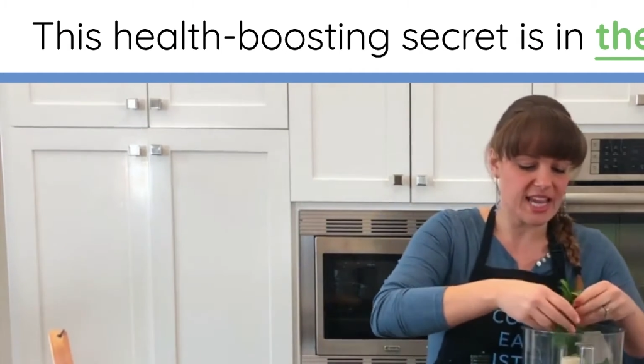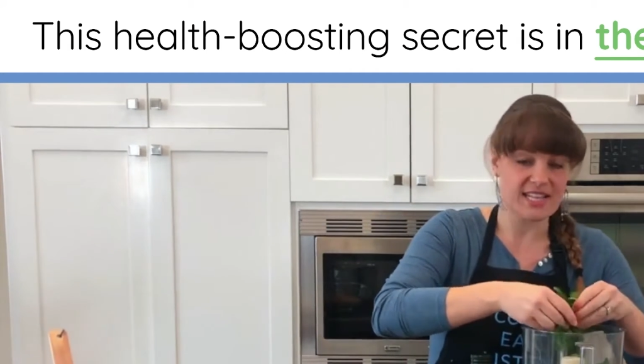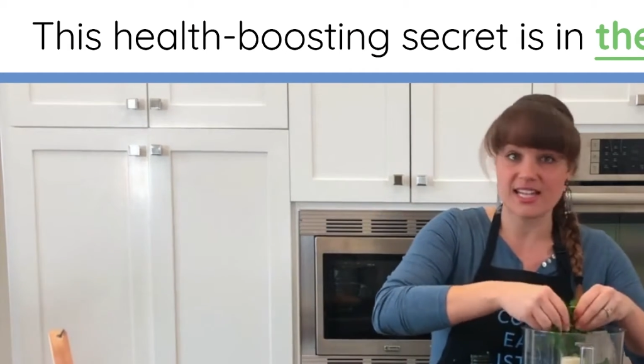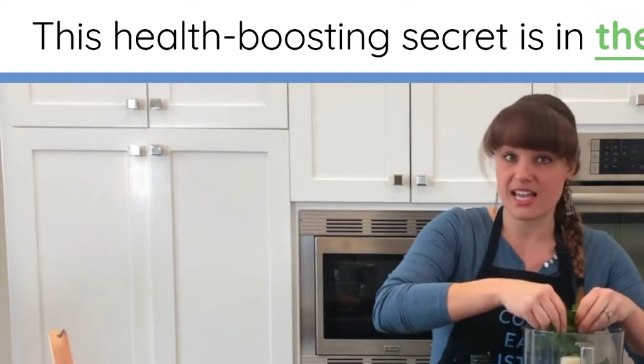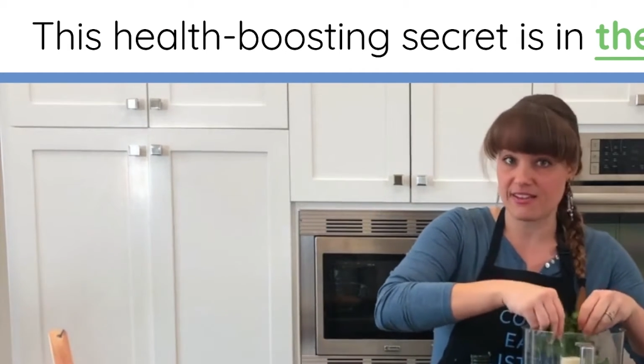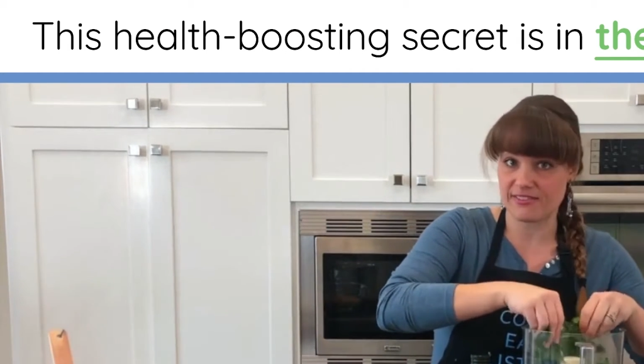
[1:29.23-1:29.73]

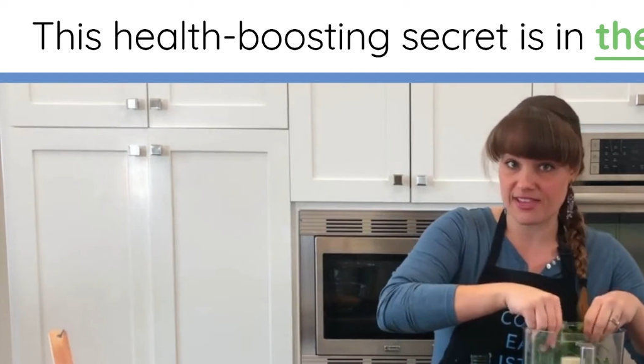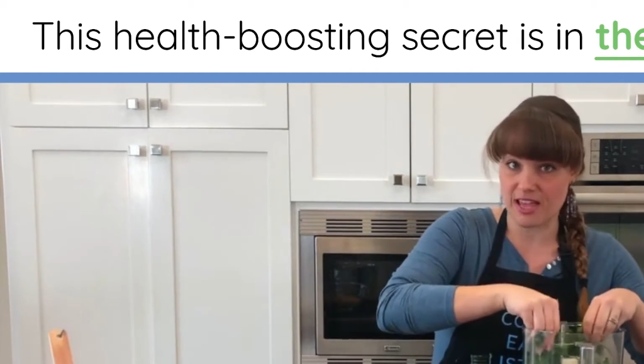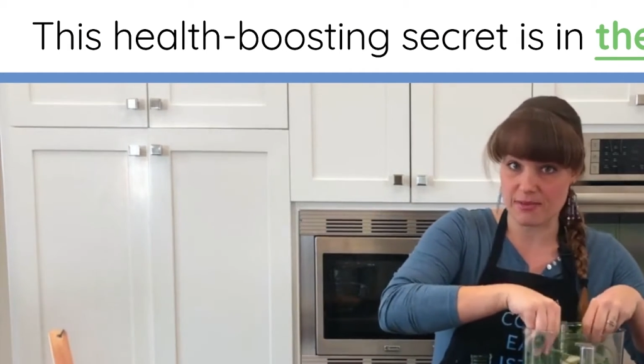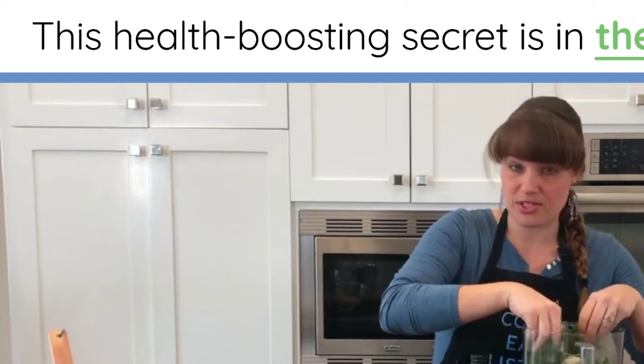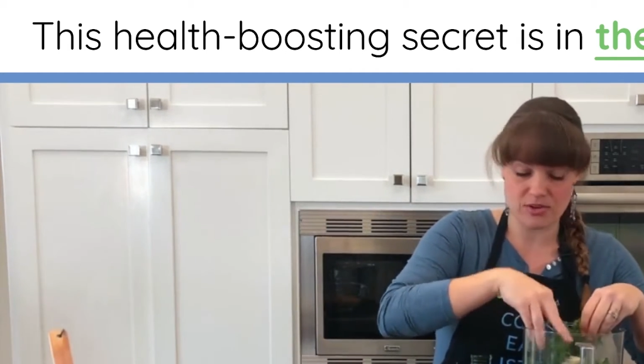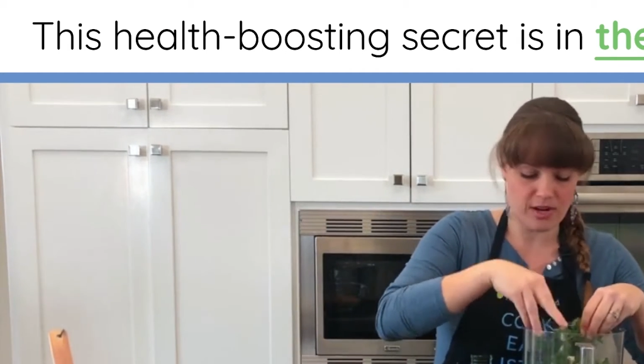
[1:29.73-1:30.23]

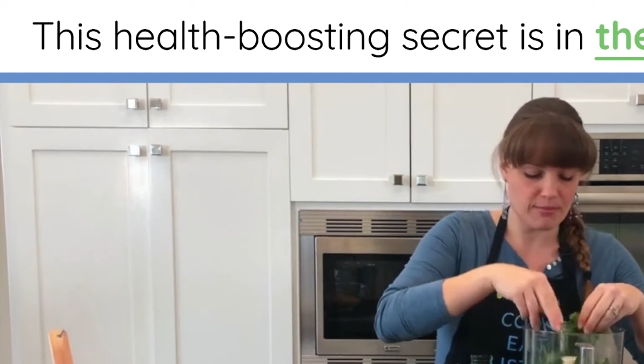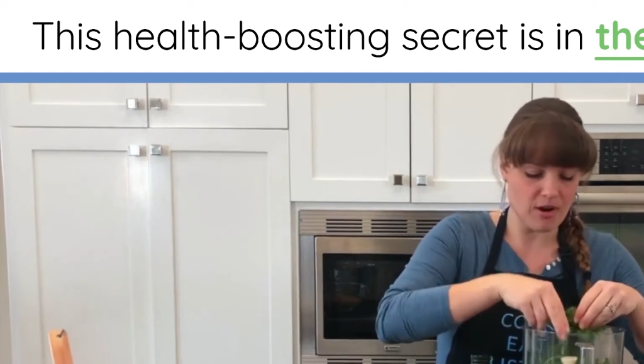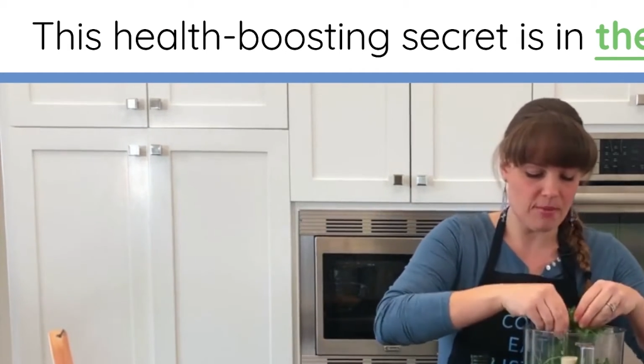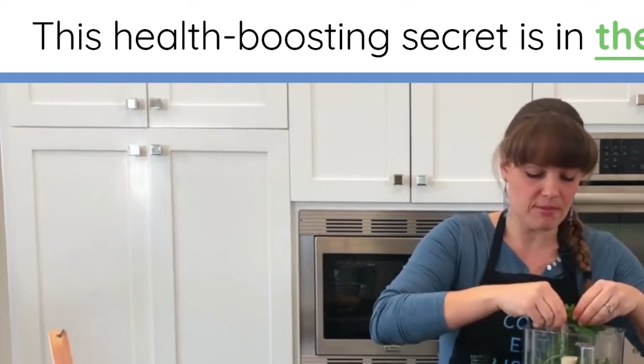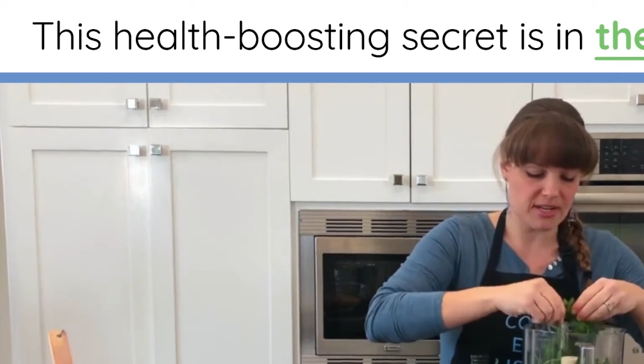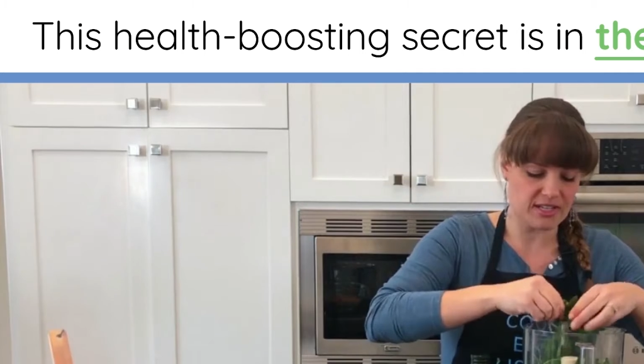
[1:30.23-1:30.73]
anti-inflammatory
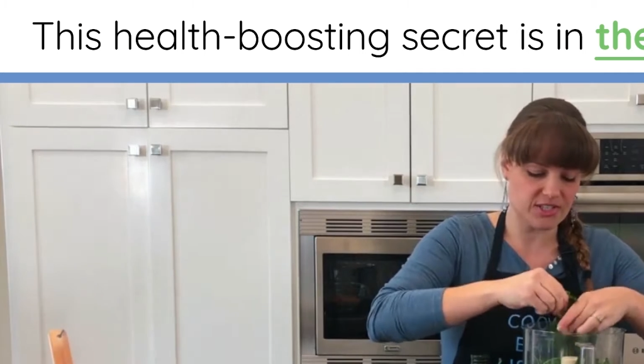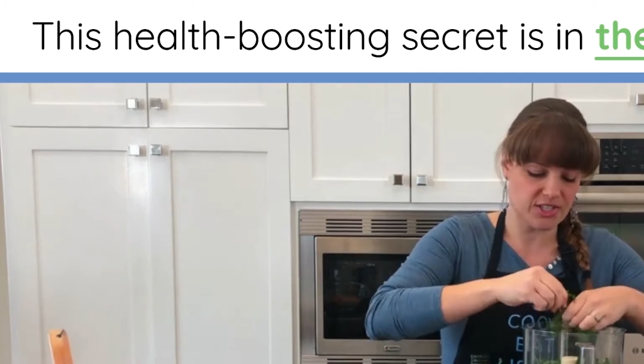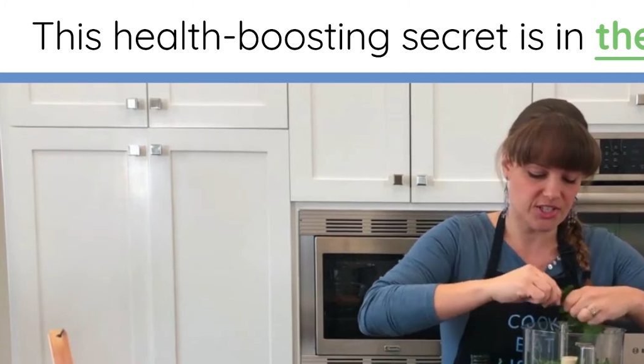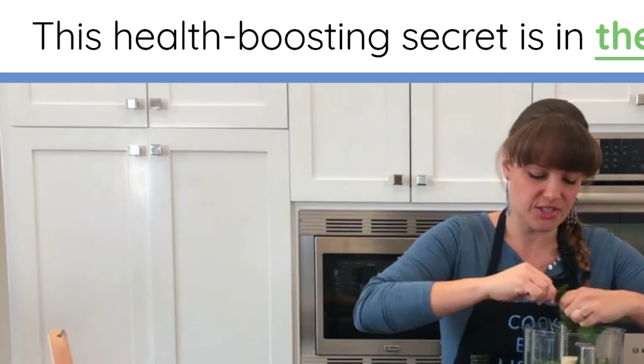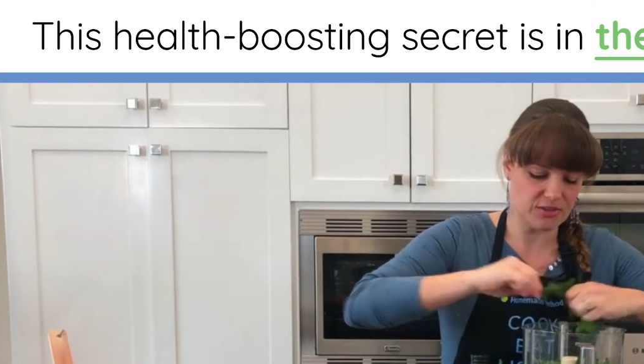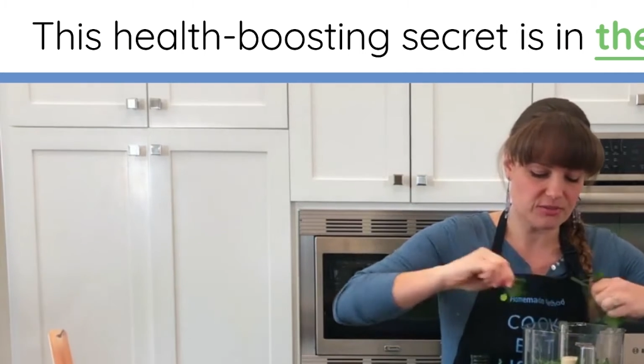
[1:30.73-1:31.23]
properties
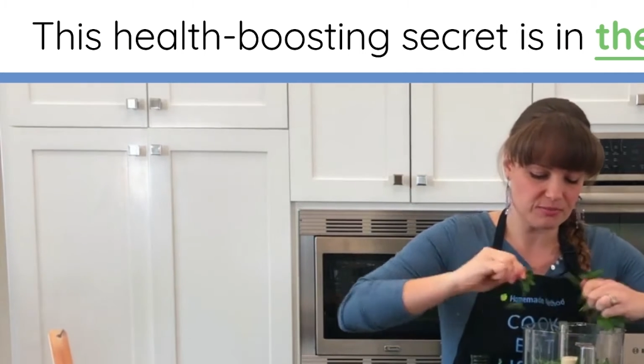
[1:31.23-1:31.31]
too,